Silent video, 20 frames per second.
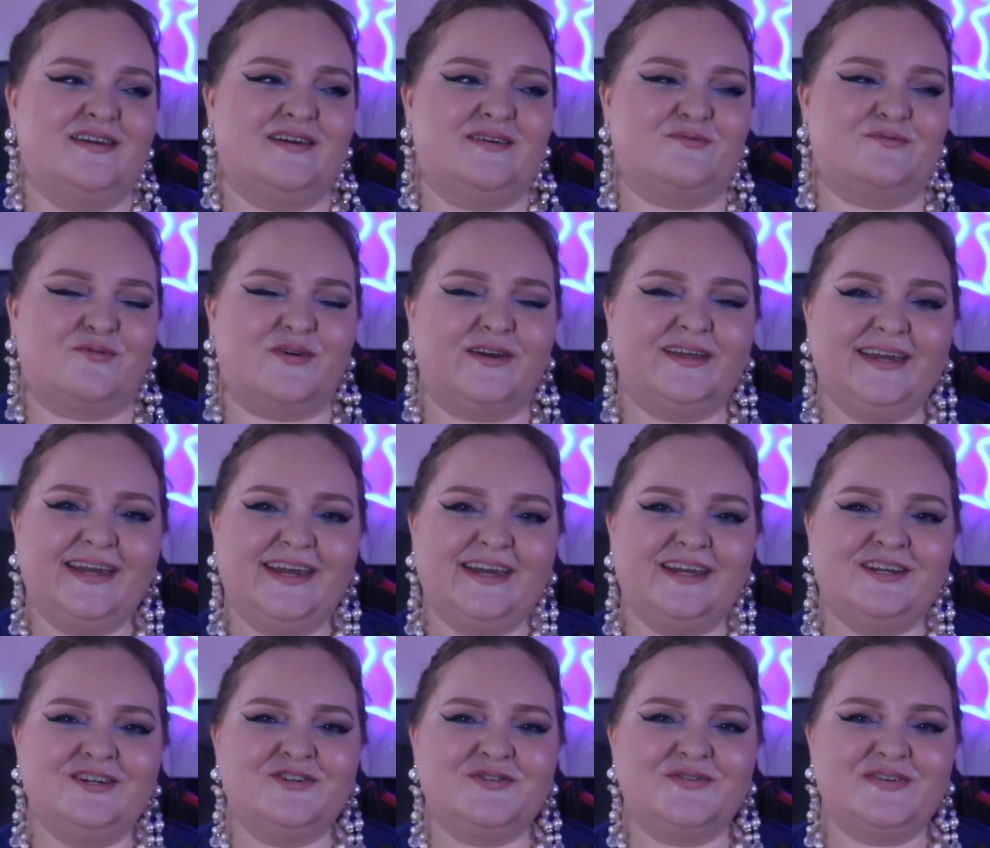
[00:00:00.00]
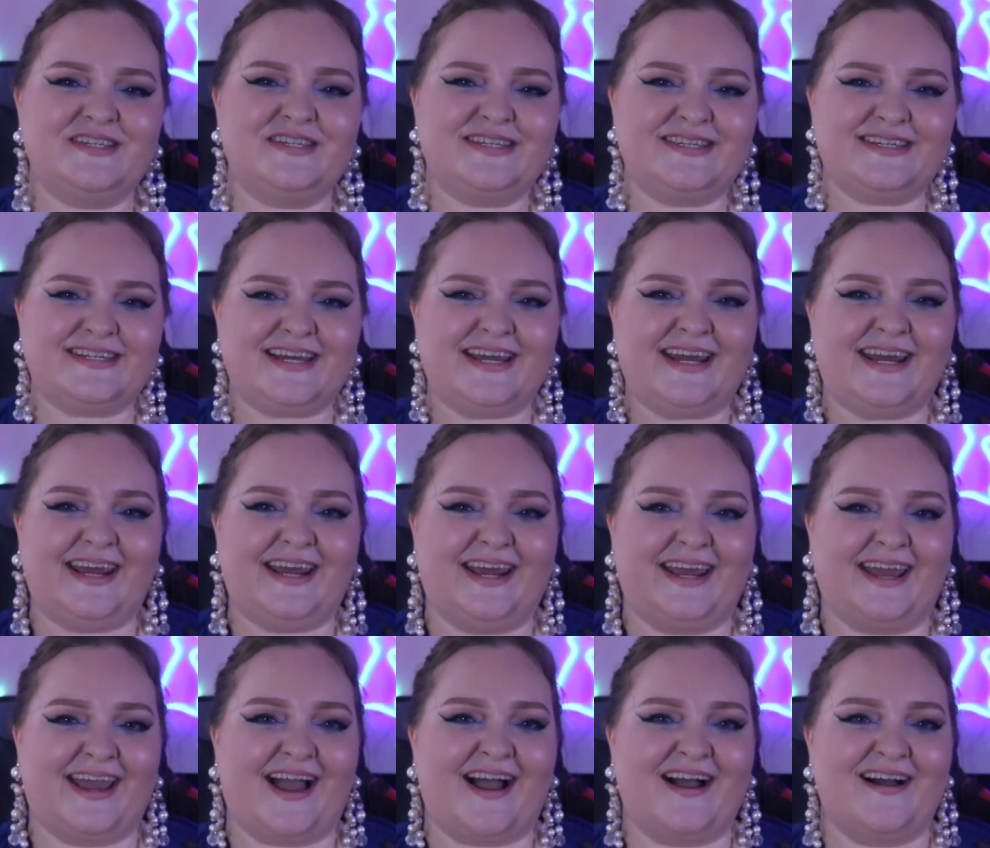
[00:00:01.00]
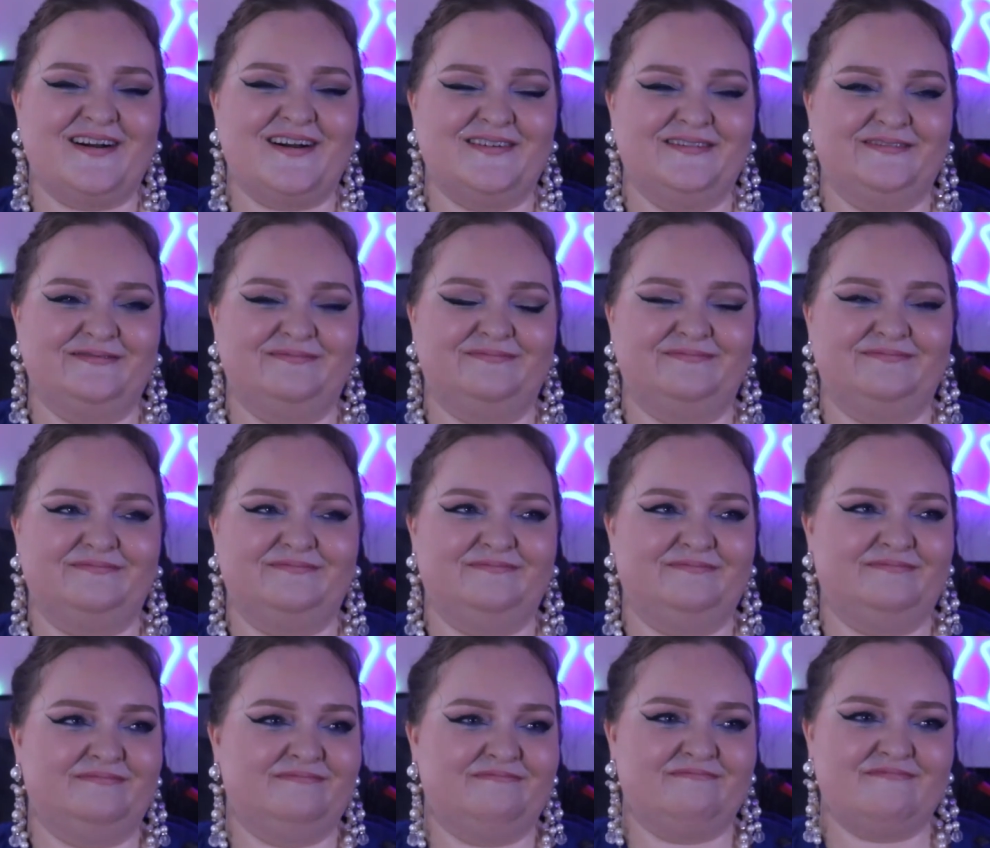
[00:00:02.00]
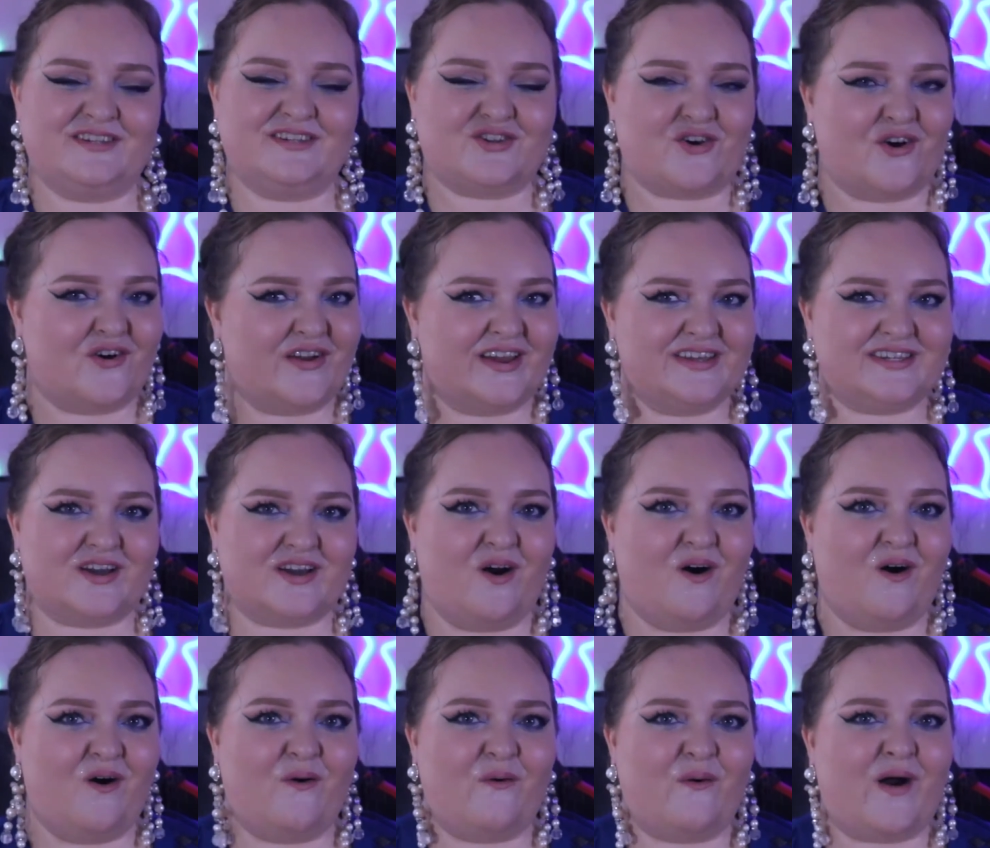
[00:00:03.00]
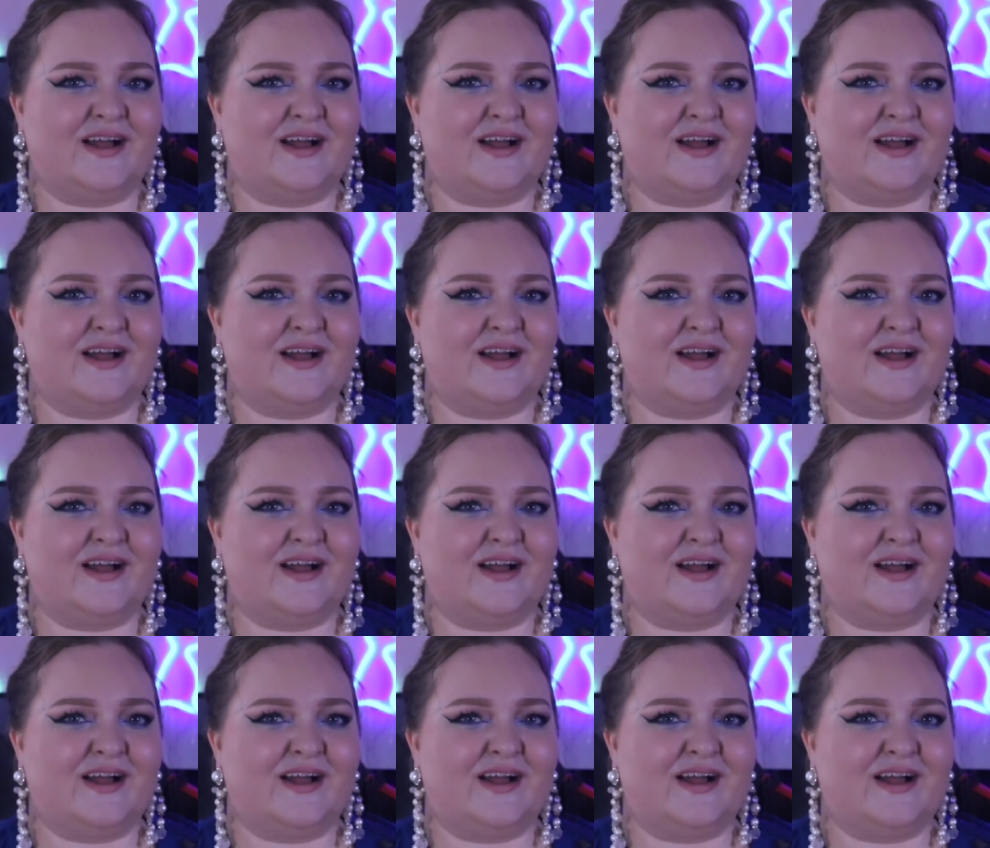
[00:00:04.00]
Really interesting song as a whole.